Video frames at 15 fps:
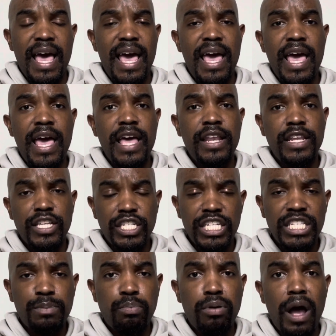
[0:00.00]
And
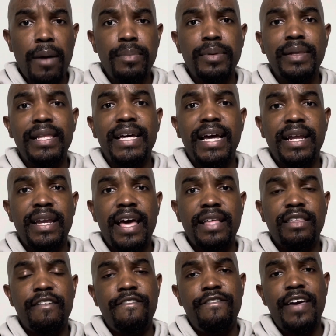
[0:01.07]
she's probably looking
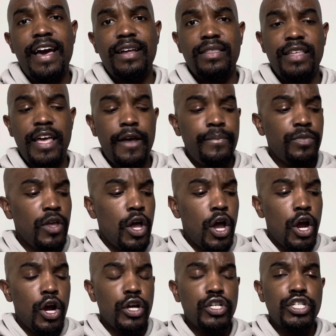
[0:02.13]
at the fact that
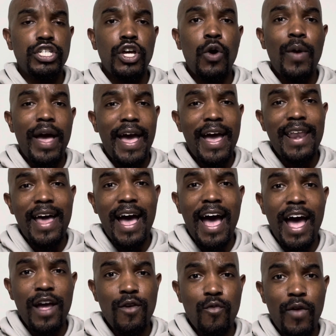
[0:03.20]
her show had
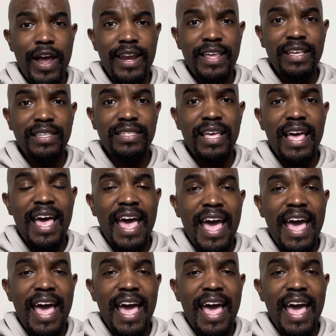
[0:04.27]
high ratings